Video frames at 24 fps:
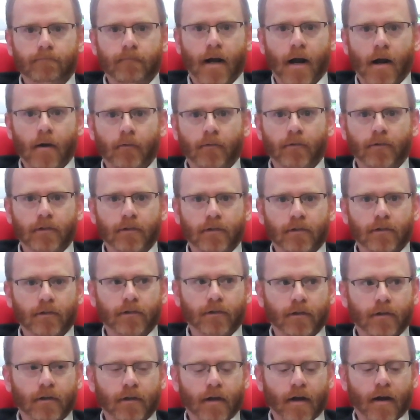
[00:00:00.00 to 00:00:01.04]
I was a little
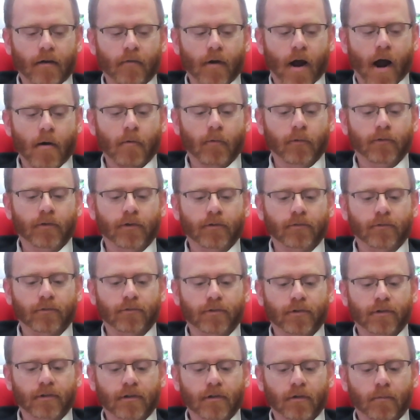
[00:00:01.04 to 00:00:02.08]
I was
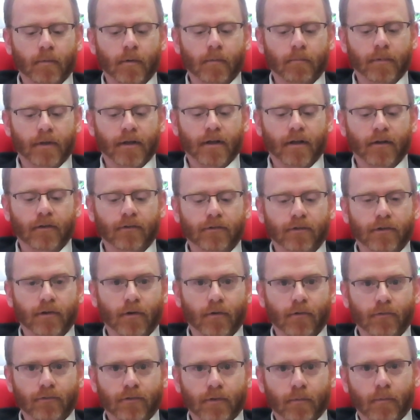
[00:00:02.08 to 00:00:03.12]
interested a little bit because, you
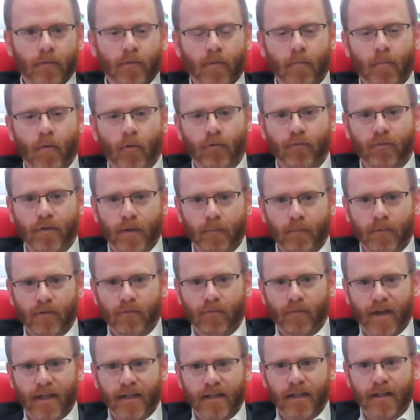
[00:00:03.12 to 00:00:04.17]
know, some of the most famous
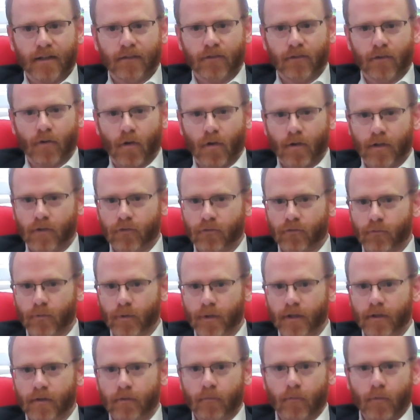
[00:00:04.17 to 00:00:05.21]
Vikings in all
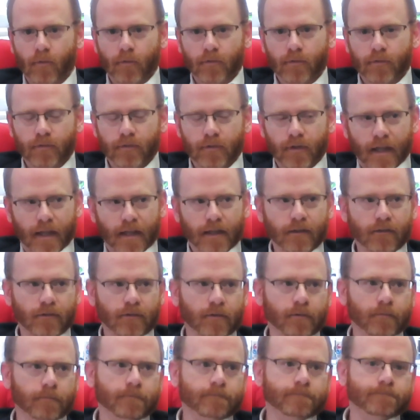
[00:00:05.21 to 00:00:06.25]
history were
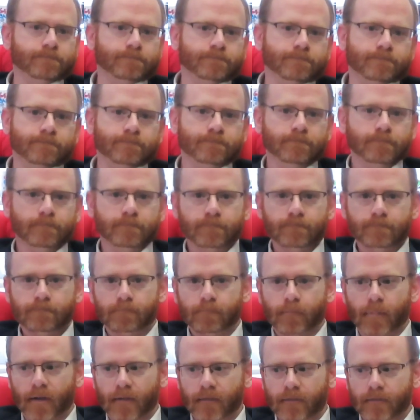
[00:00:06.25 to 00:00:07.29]
Danes.
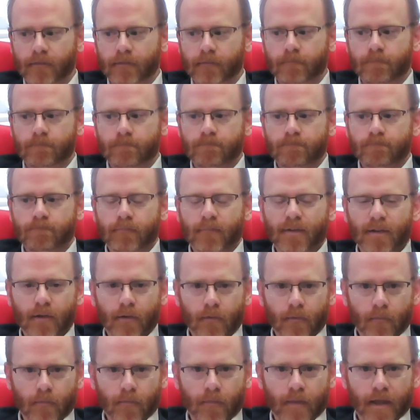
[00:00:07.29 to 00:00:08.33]
But, you
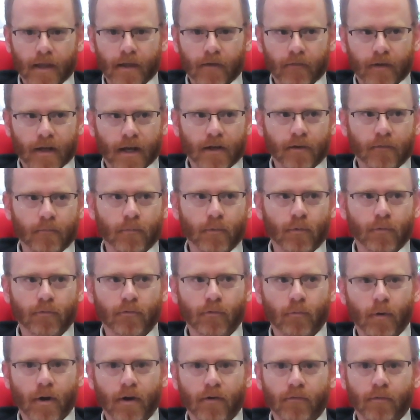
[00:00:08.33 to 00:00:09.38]
know, they have kind of moved
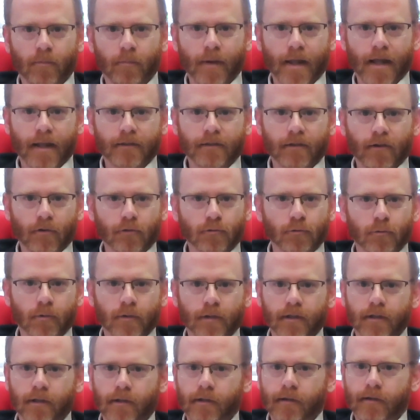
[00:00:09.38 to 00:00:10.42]
away from that
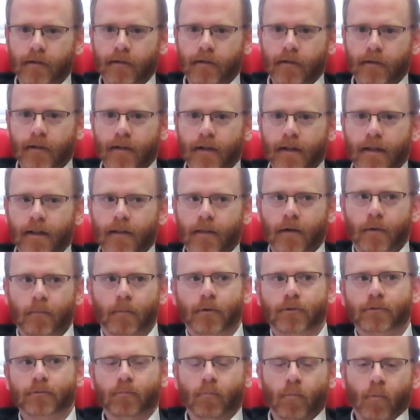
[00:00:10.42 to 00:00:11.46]
culturally. They're
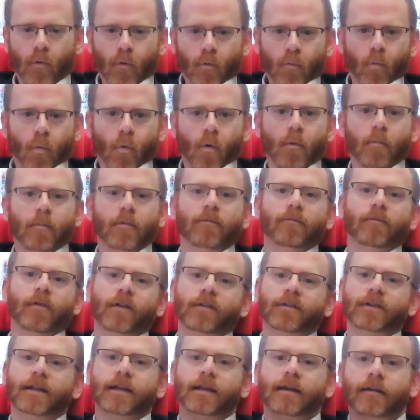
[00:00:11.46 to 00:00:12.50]
much more warm and
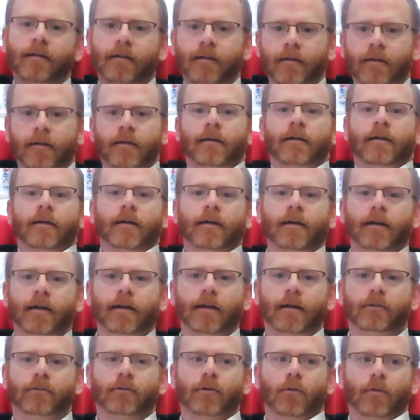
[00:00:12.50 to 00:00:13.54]
fuzzy.
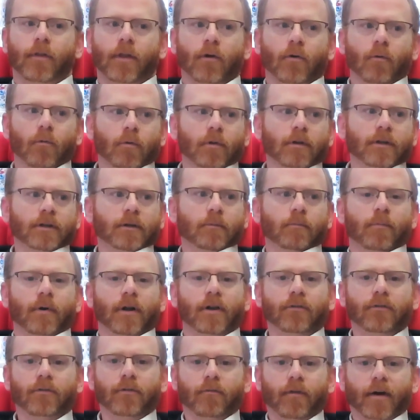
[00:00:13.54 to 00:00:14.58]
So they don't really
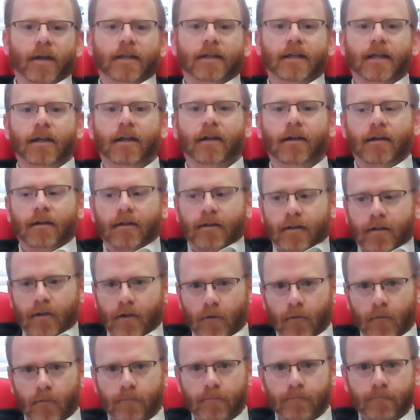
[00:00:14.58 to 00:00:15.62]
embrace the Viking, you
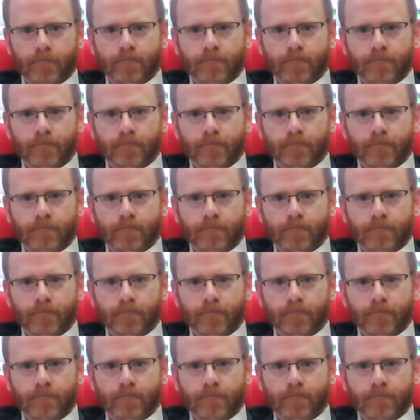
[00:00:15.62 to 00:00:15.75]
know.